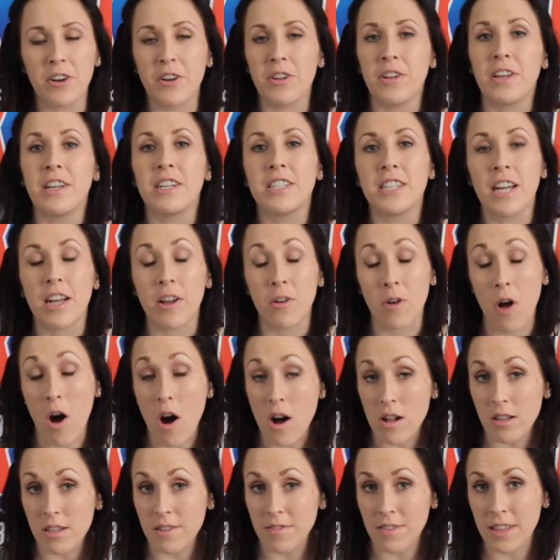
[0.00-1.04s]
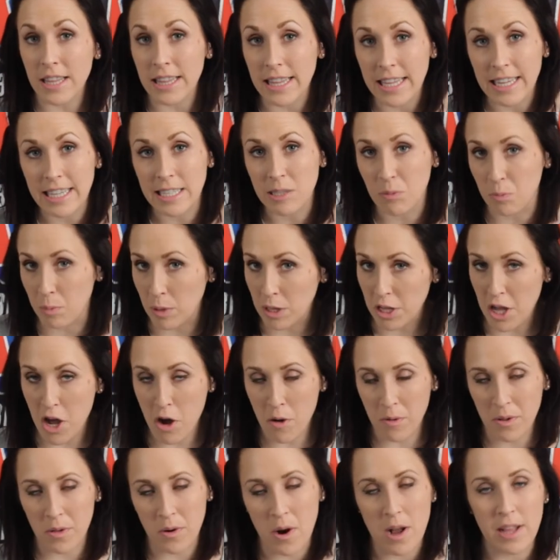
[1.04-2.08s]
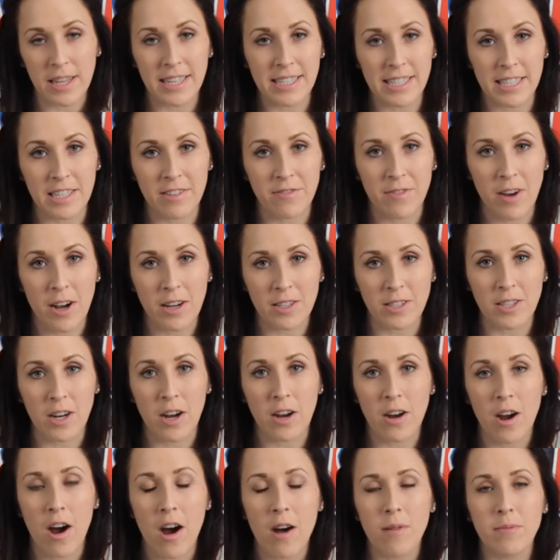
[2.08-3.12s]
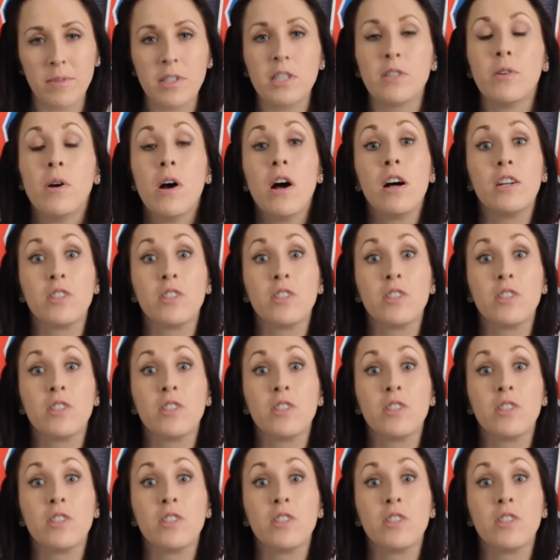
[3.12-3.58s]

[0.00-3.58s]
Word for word: you can check out all of the links below. They're all at C F O X dot com too.